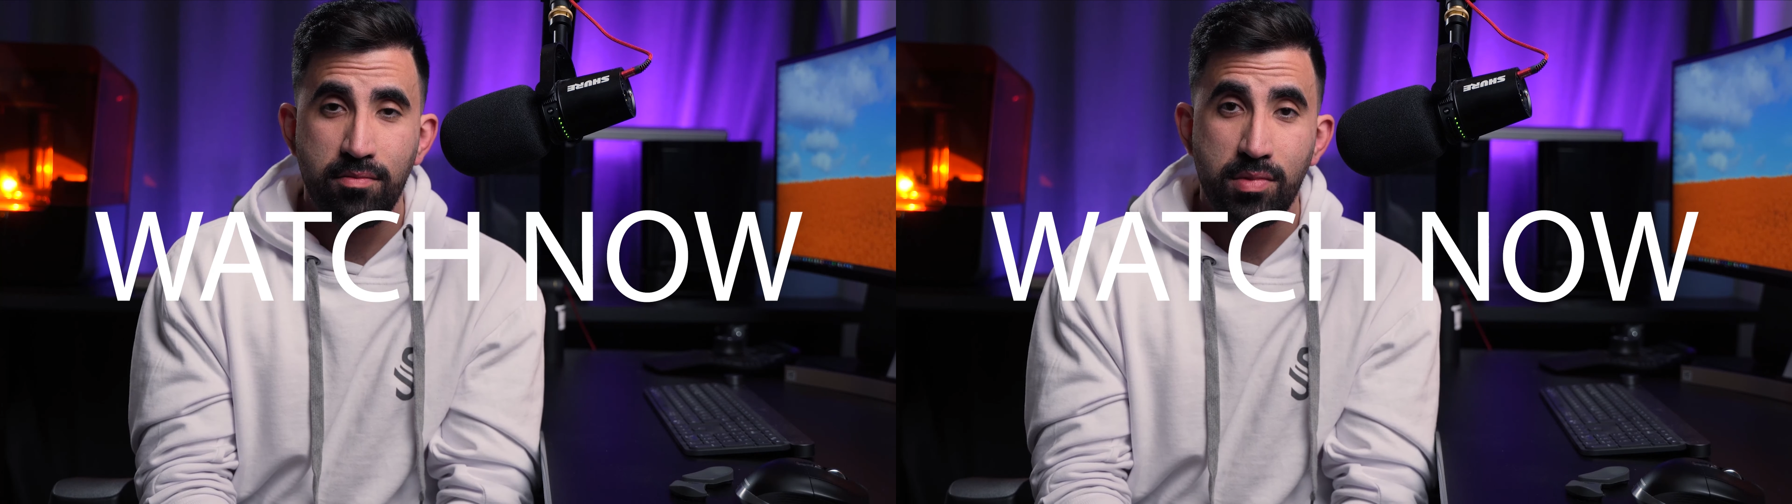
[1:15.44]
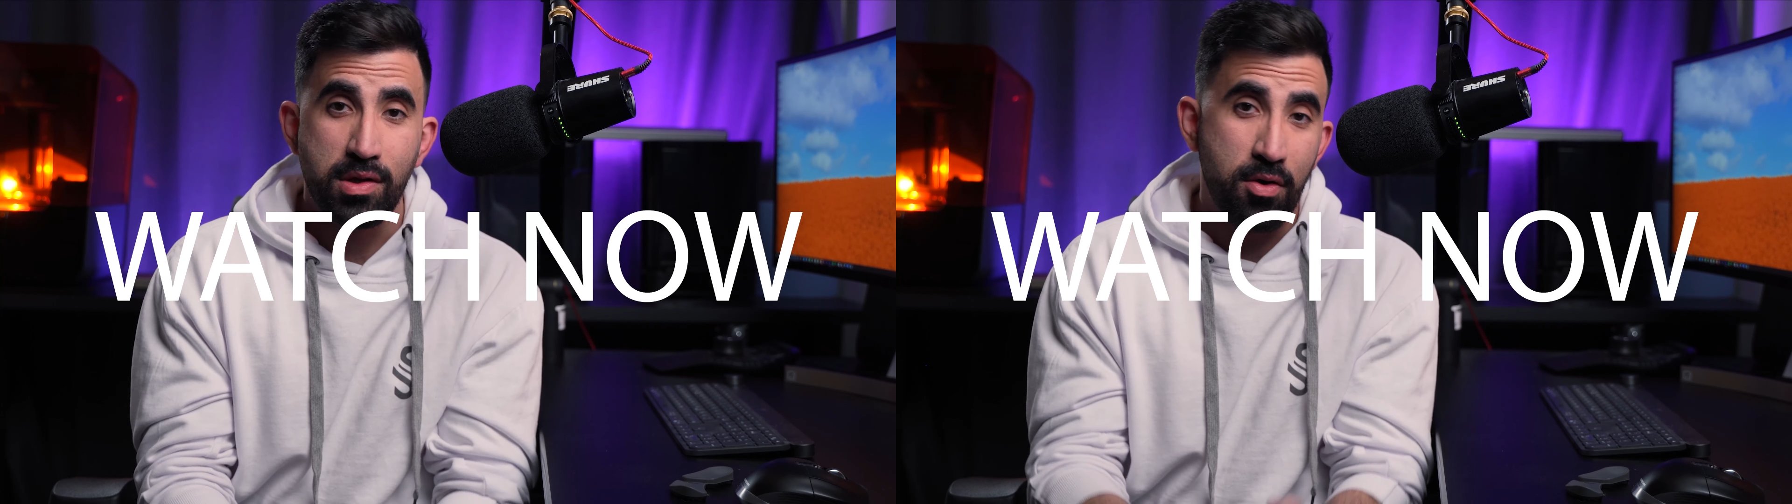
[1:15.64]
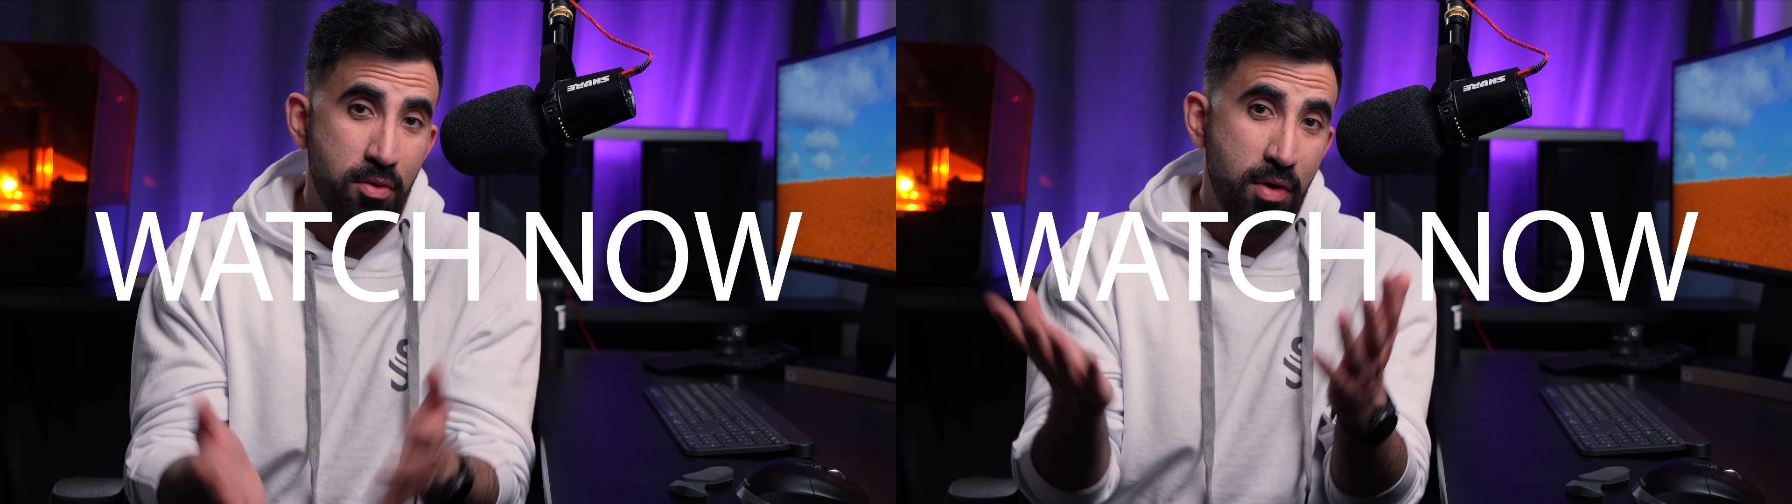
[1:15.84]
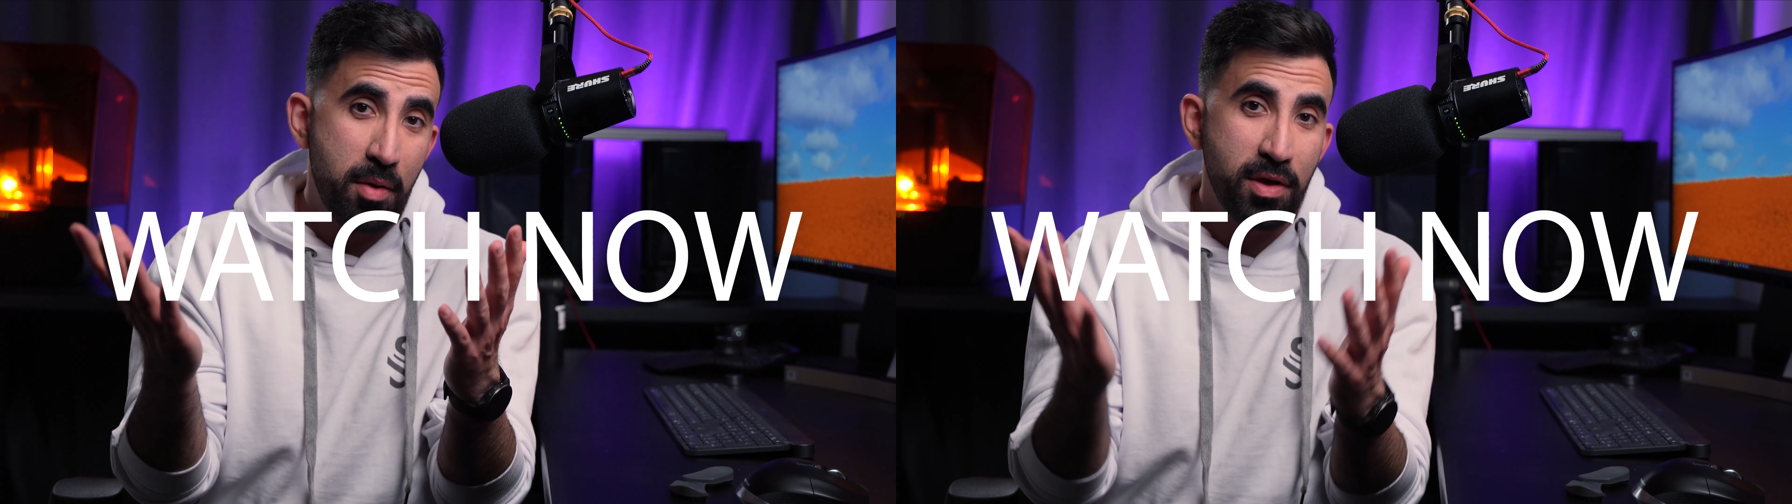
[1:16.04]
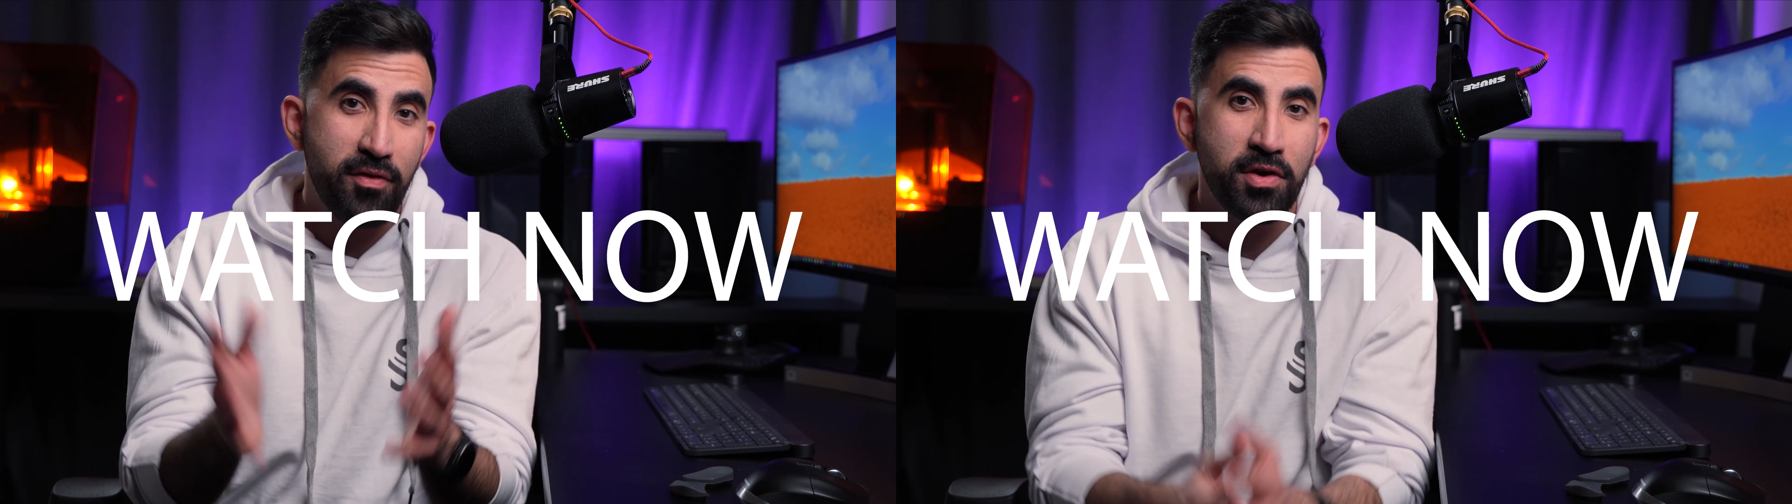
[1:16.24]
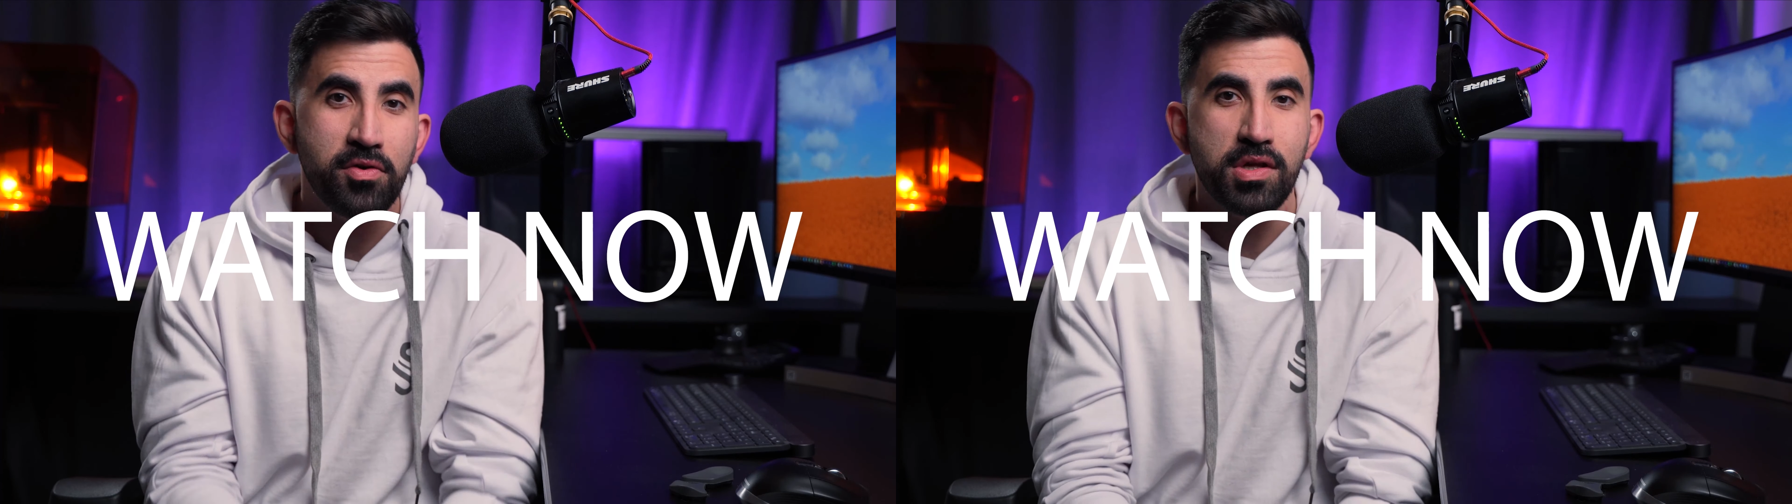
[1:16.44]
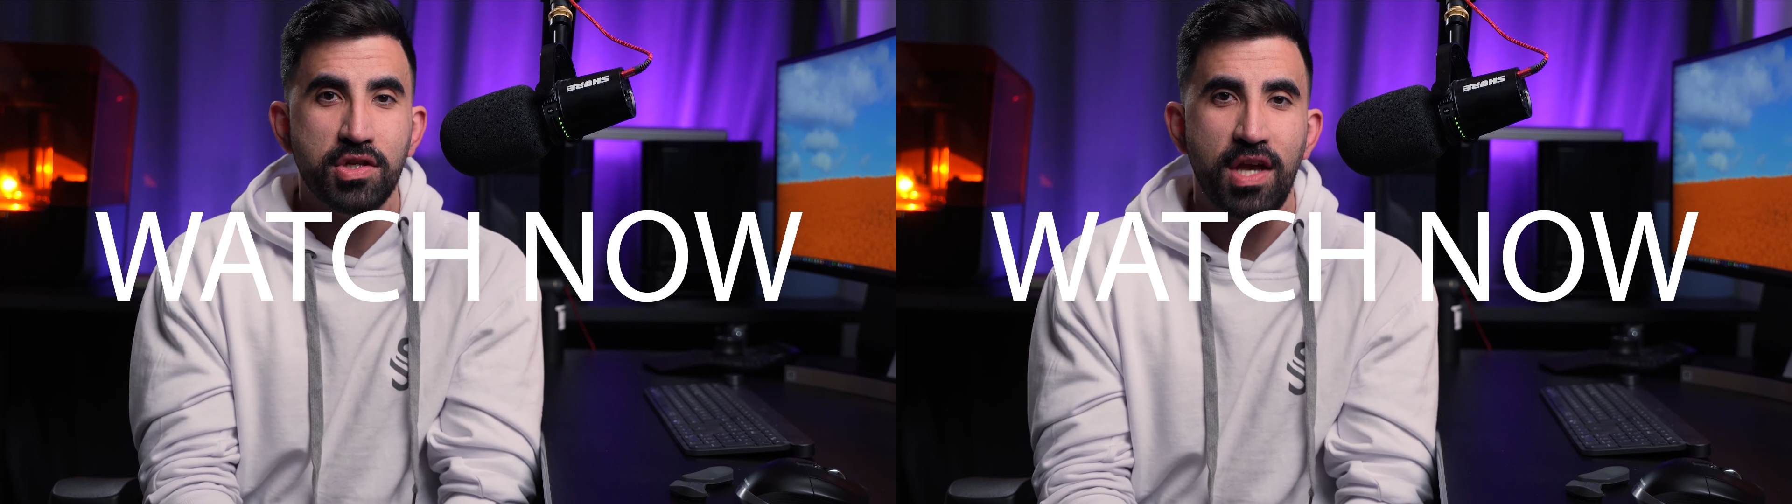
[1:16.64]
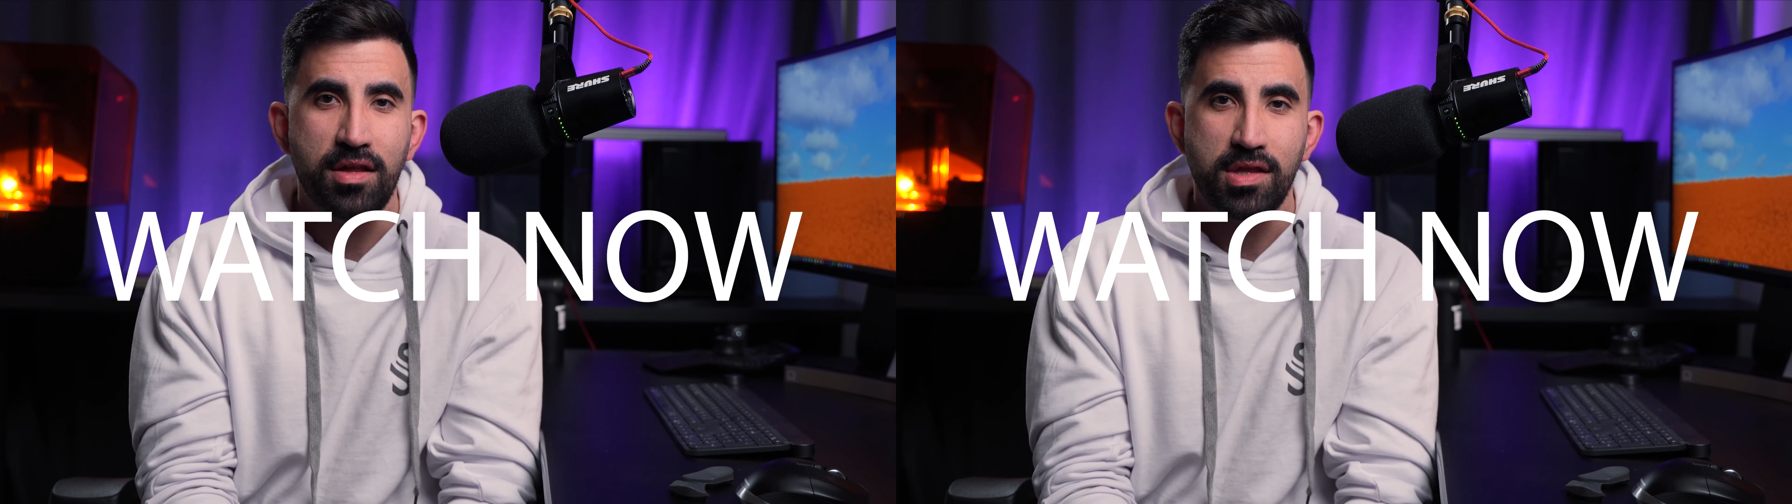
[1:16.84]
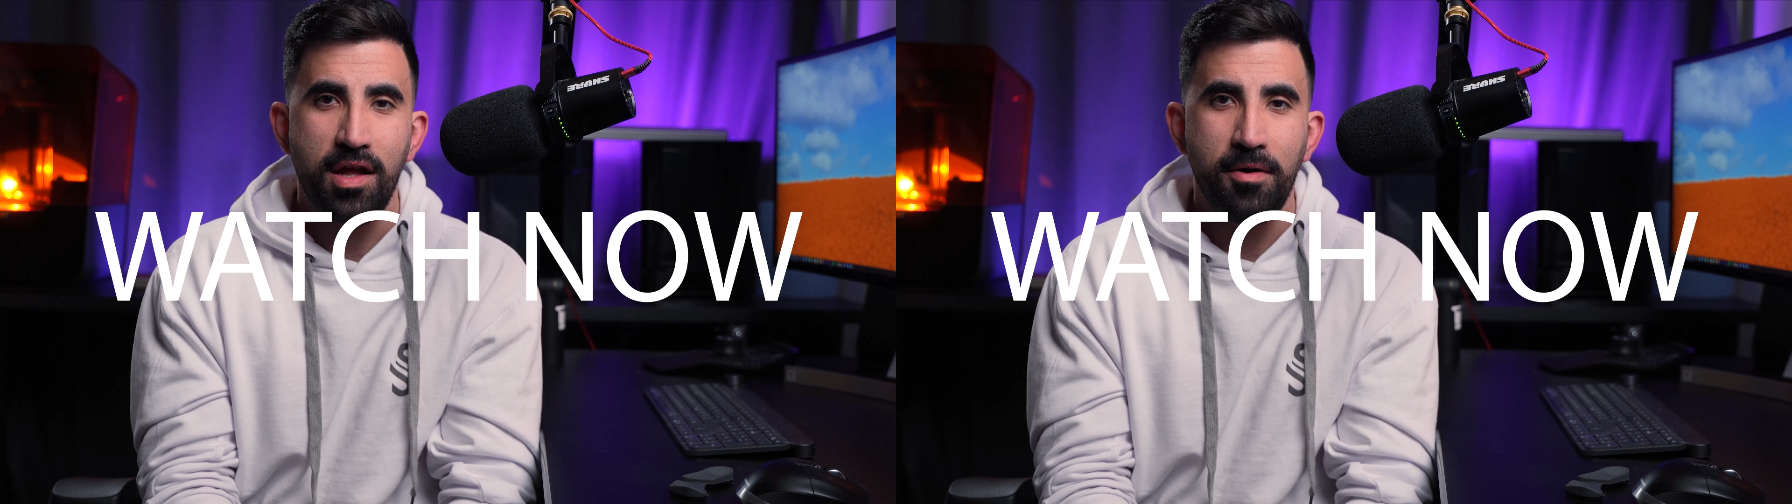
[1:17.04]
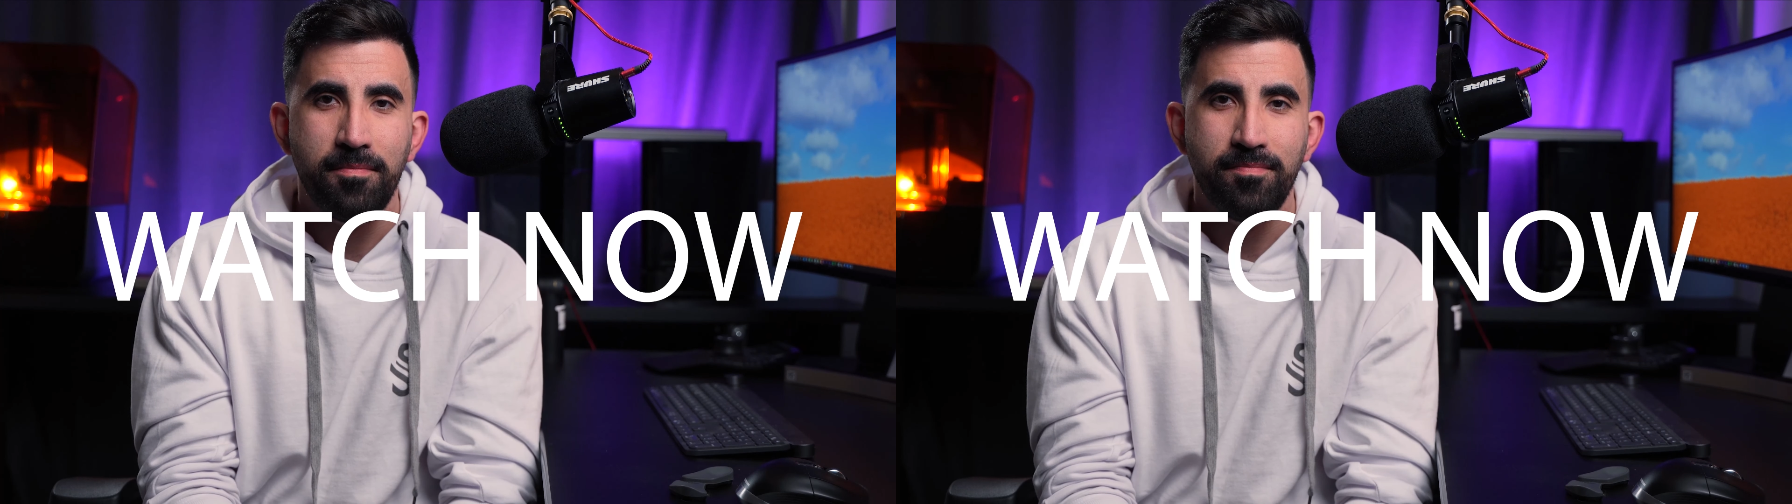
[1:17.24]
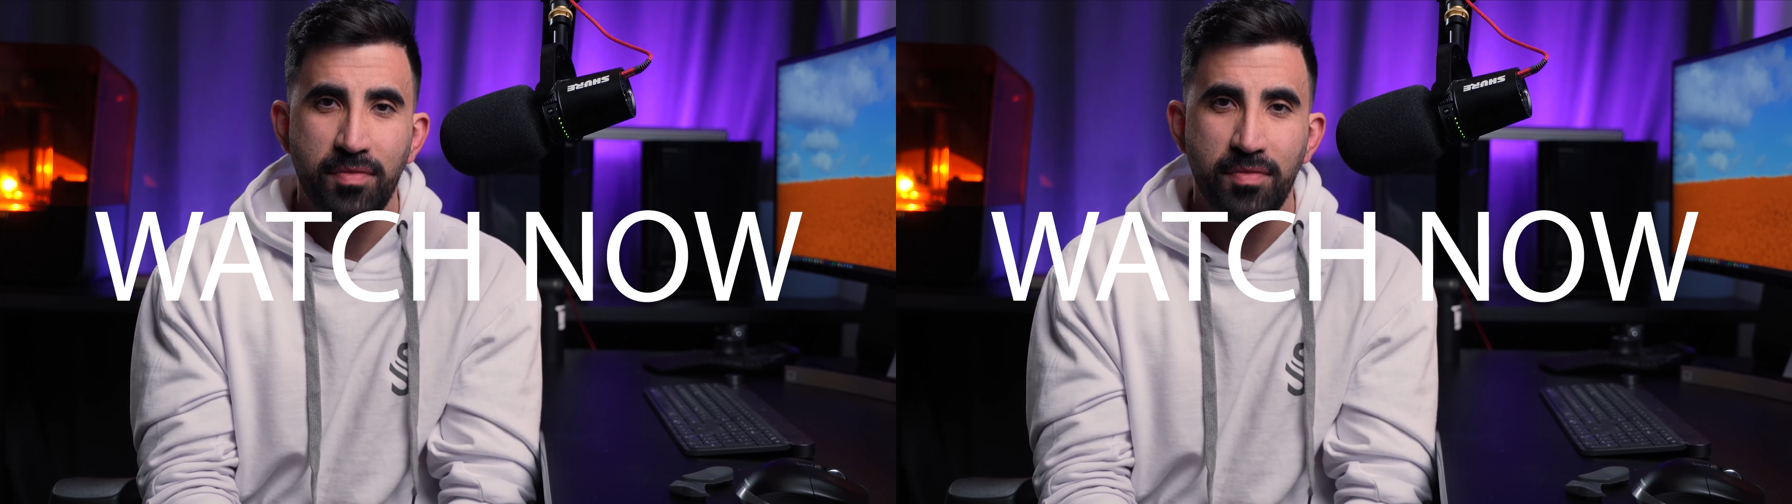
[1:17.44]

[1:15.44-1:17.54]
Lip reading: So I'm giving you this chance now.